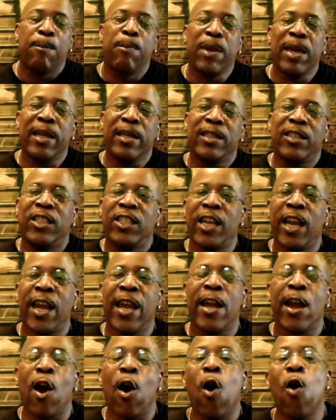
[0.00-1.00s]
Big
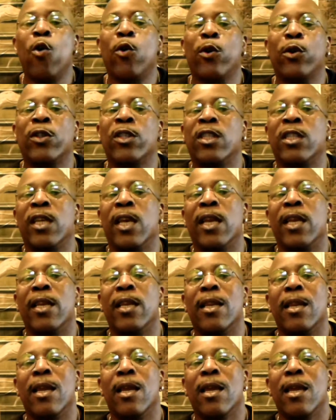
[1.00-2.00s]
J Oakerson,
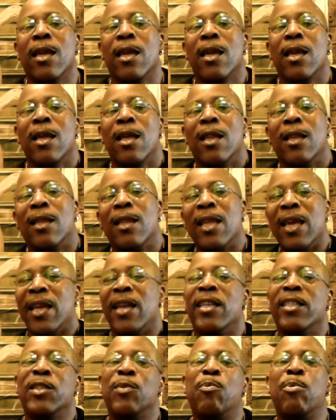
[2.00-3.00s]

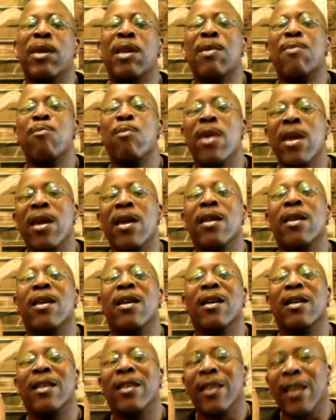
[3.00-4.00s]
Let Us Be
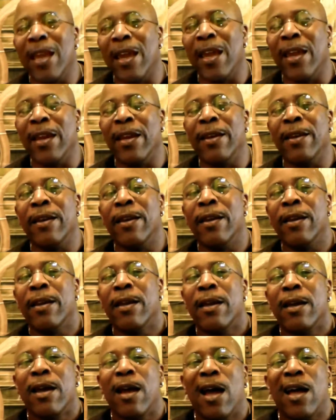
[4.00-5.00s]
Men Again.
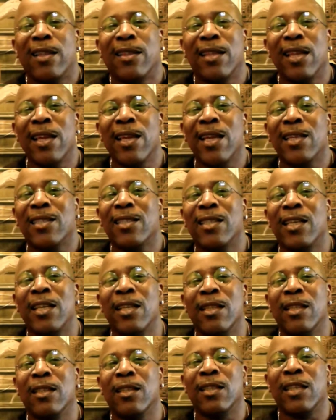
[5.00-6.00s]
I think I've
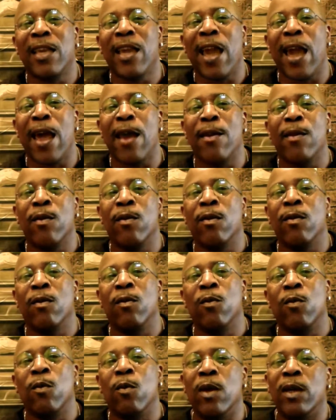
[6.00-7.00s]
seen this cat
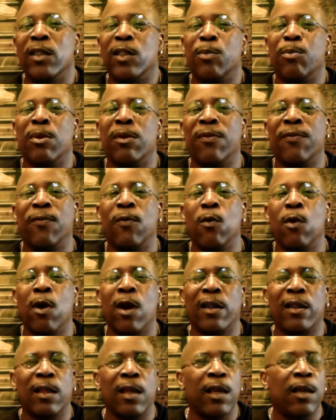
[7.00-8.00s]
once
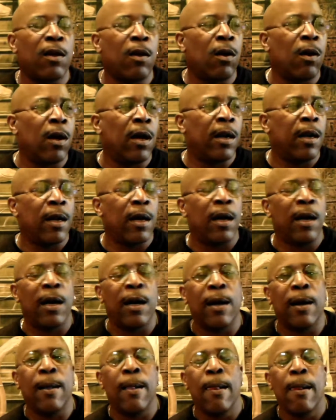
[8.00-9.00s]
before, I think
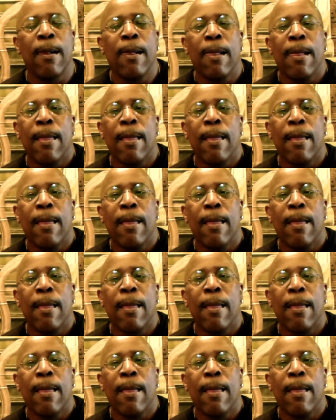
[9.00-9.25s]
on